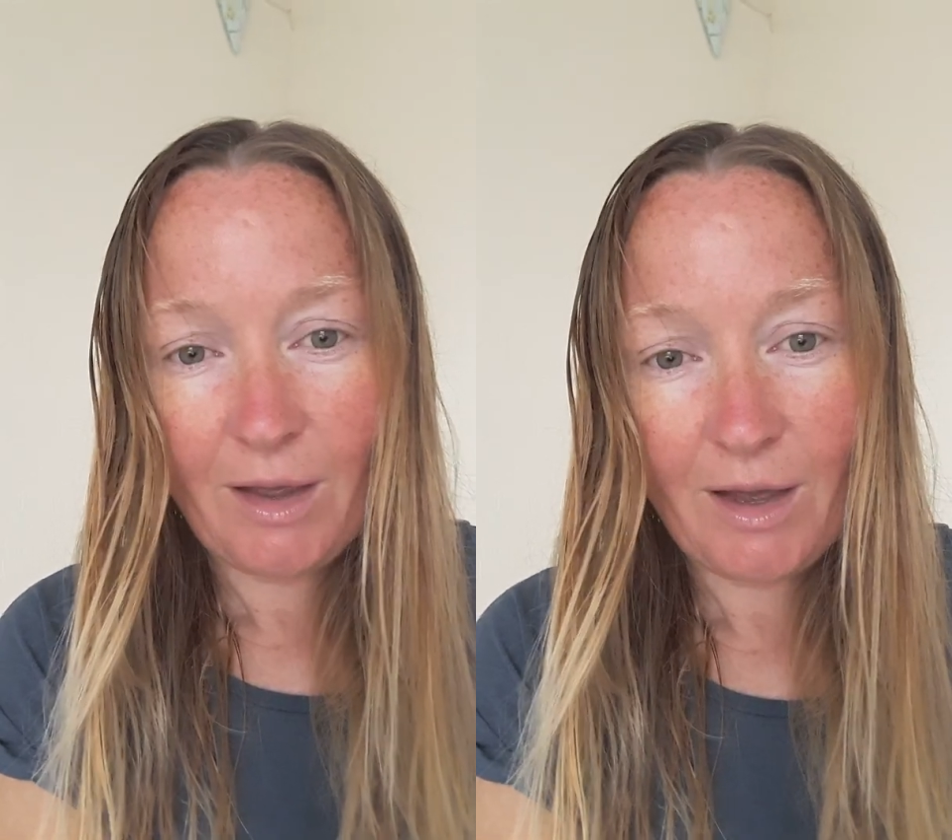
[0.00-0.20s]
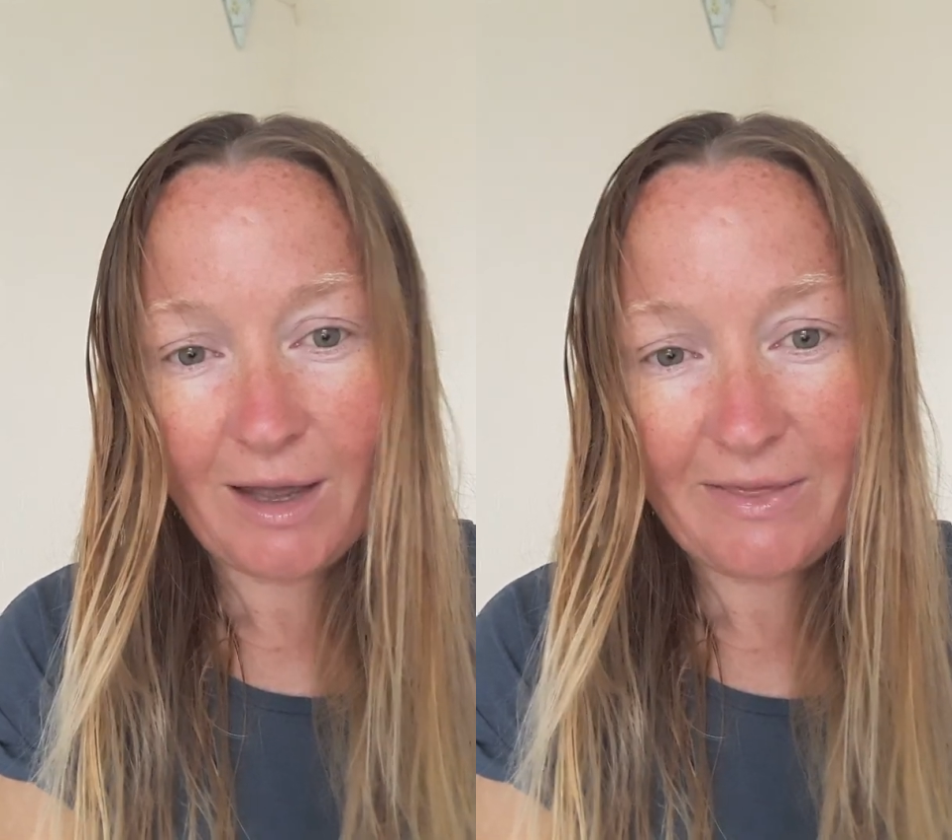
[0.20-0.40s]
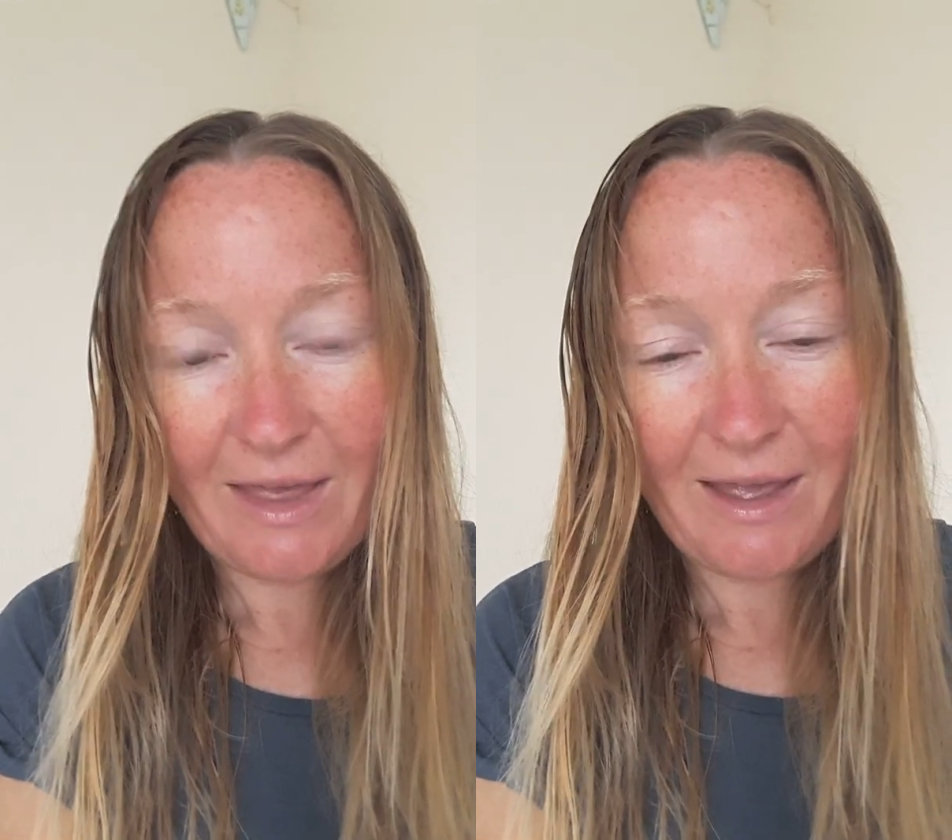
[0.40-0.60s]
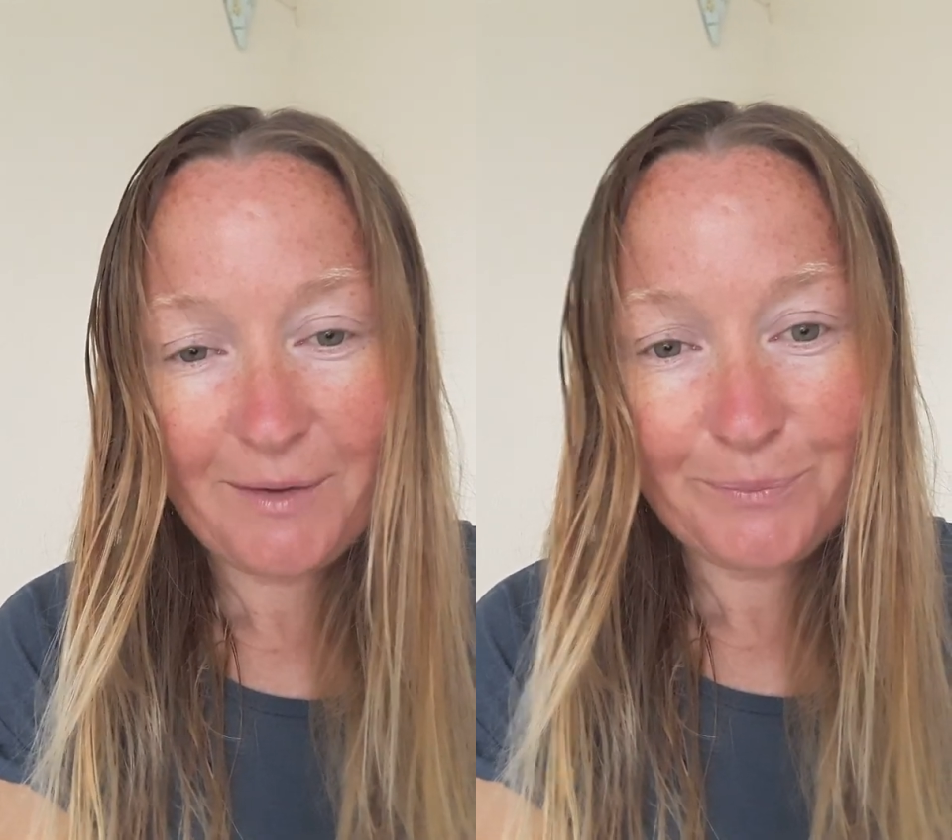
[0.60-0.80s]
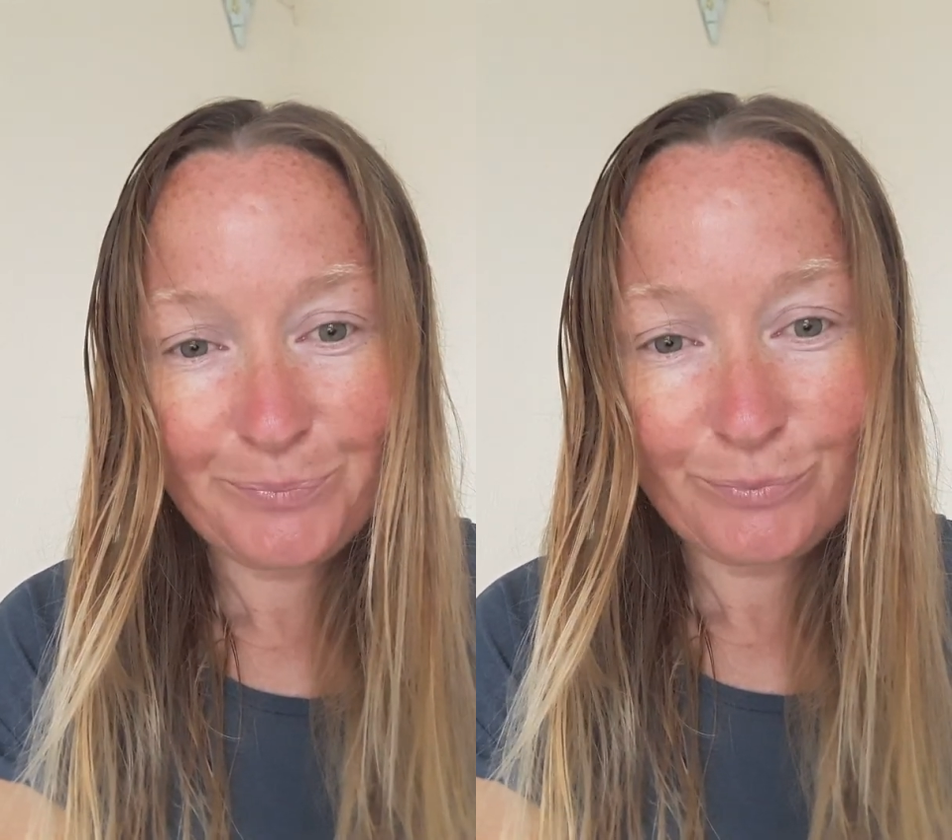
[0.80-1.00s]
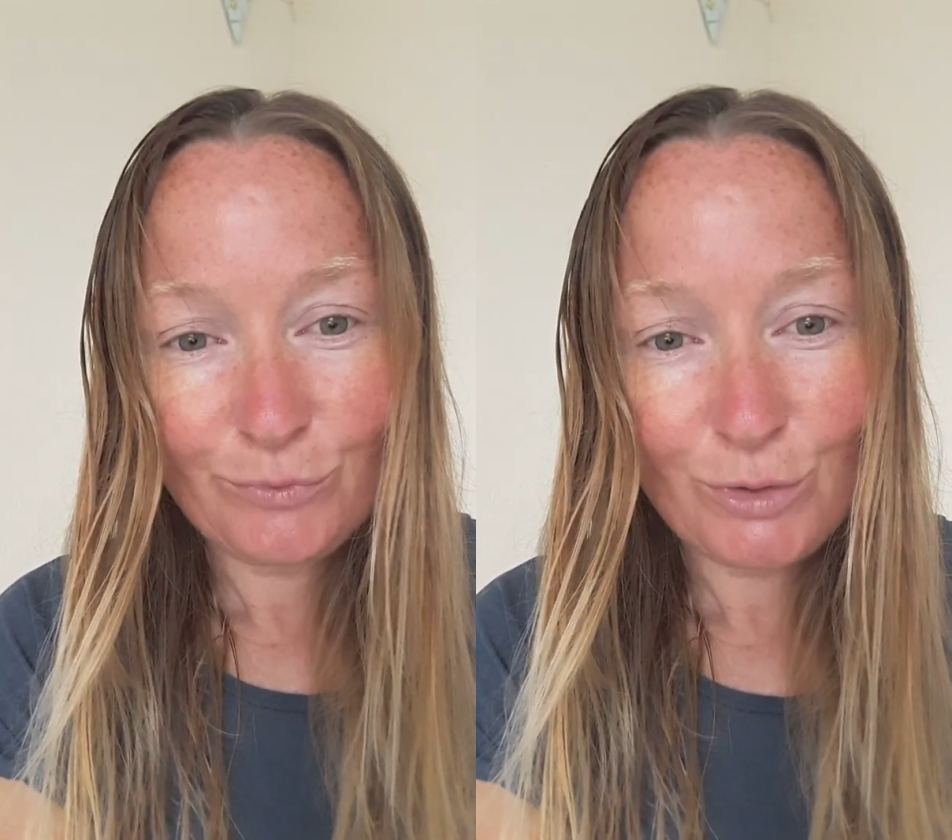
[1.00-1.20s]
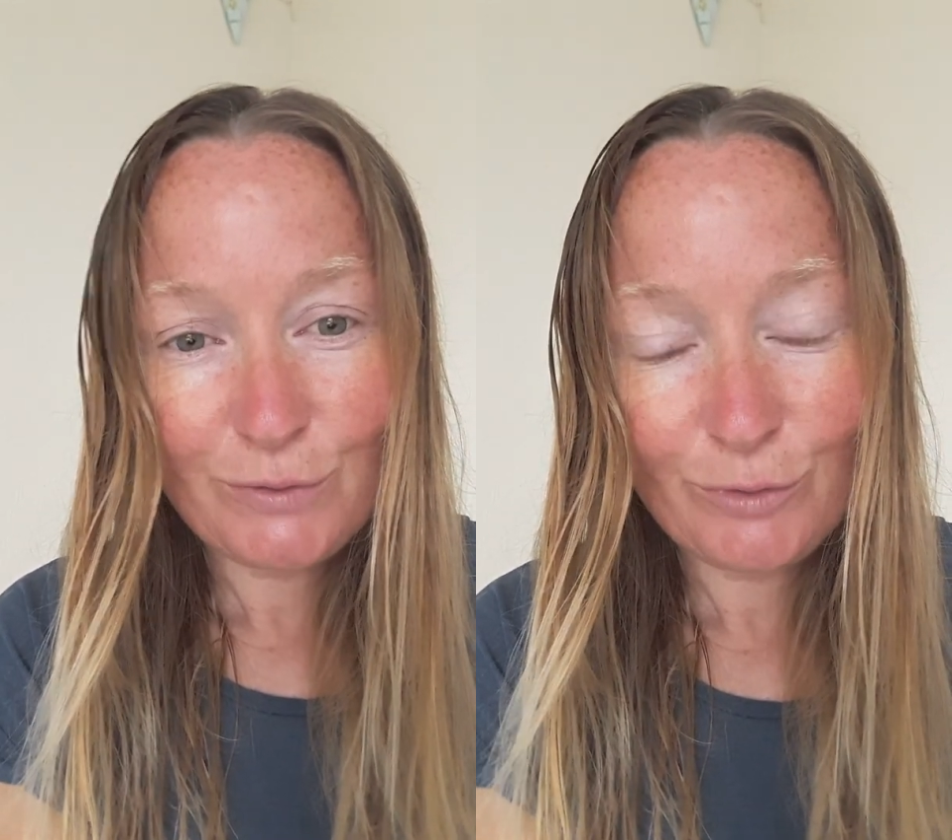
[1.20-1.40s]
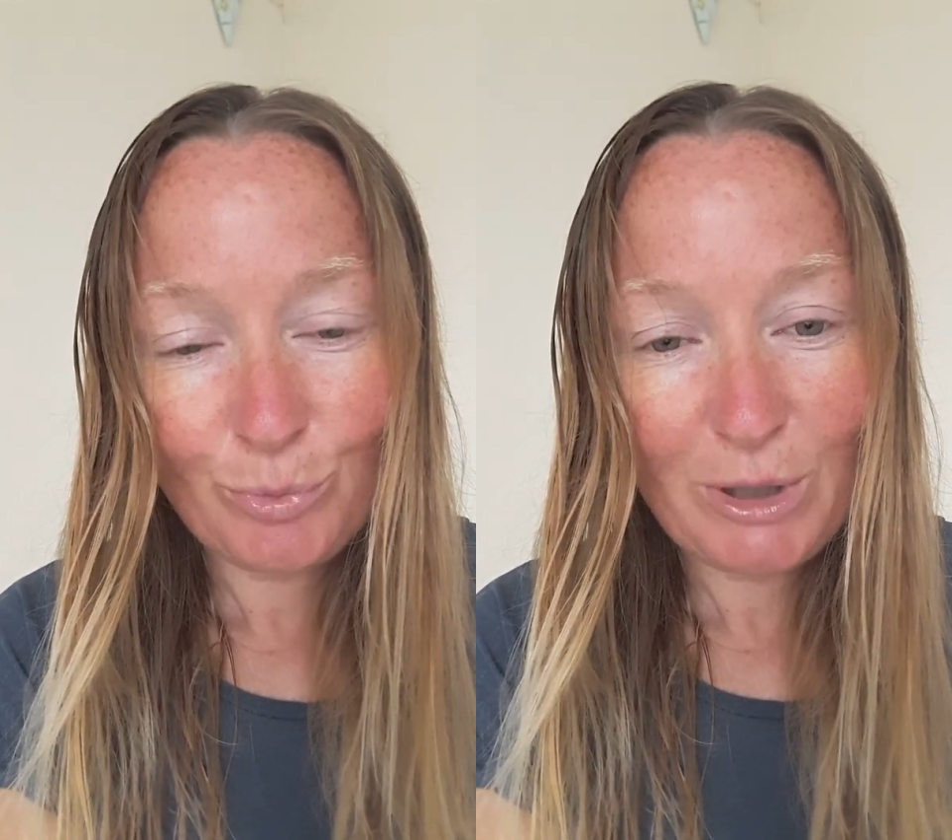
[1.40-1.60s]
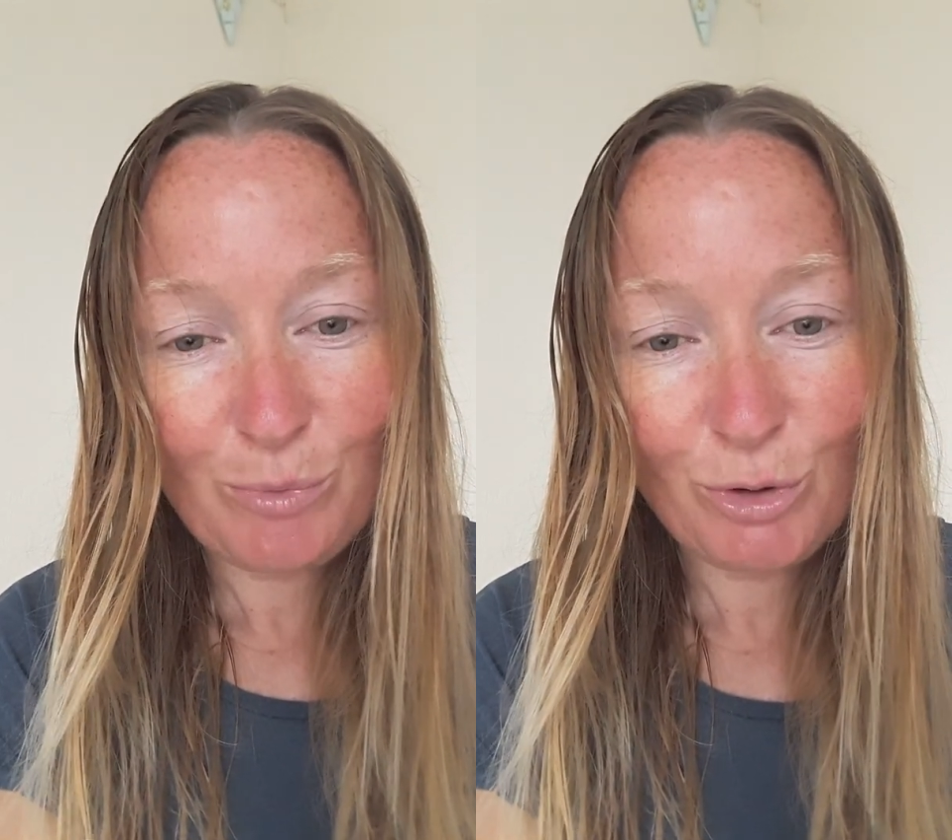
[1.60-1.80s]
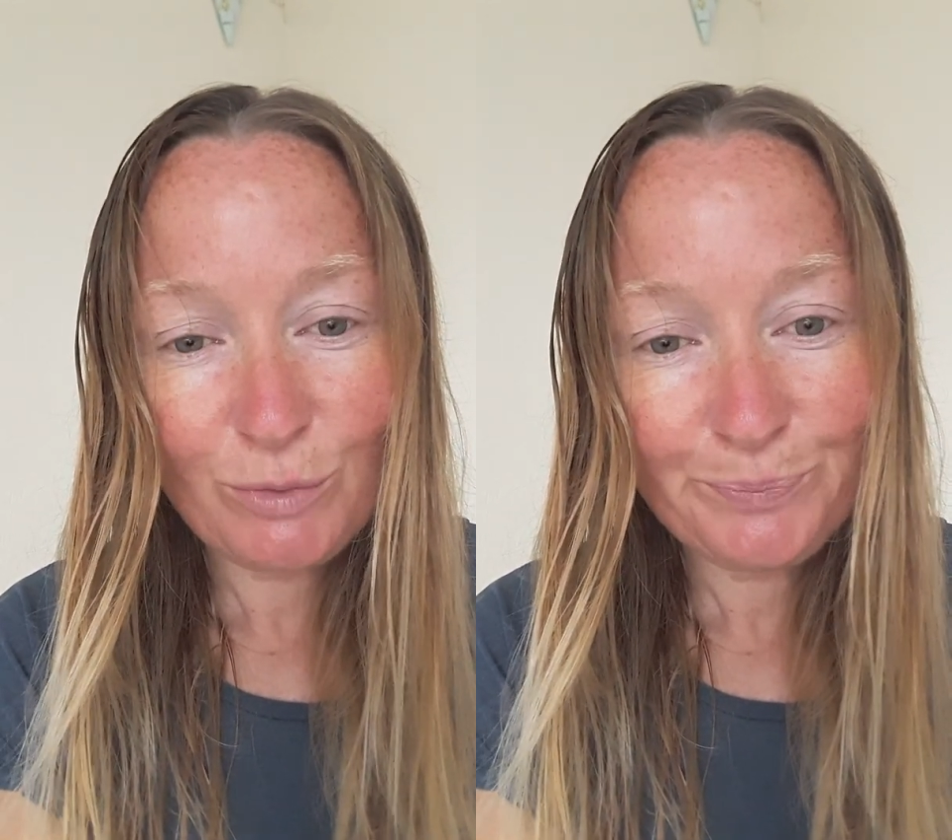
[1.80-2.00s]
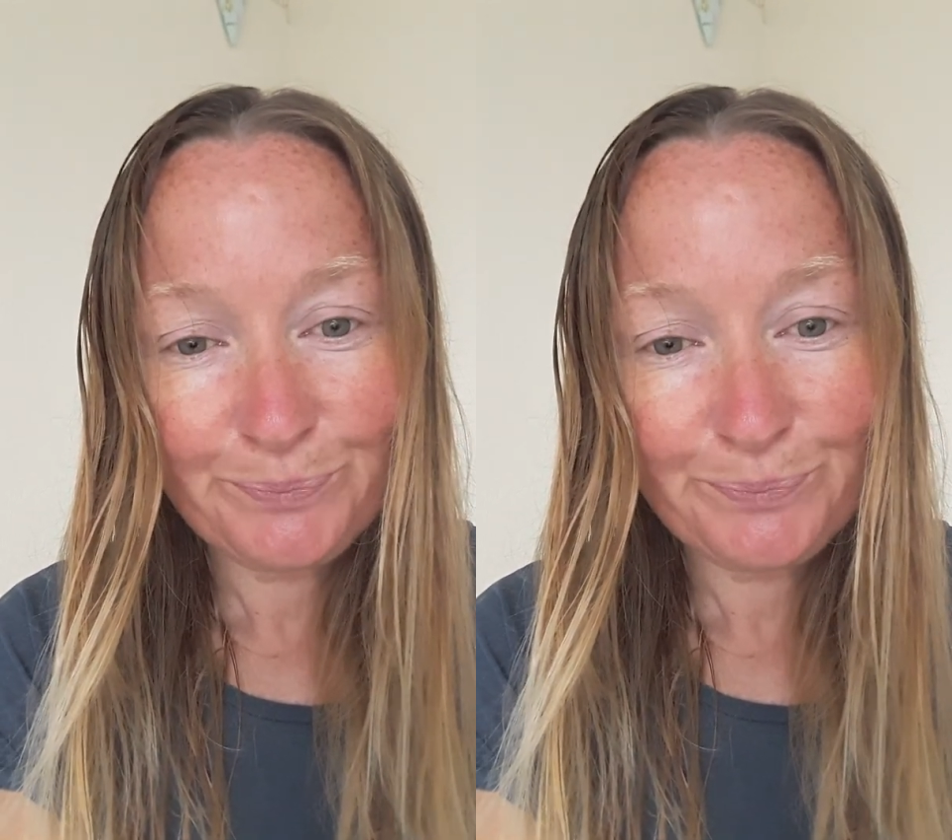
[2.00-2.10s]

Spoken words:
Hi there, beautiful people.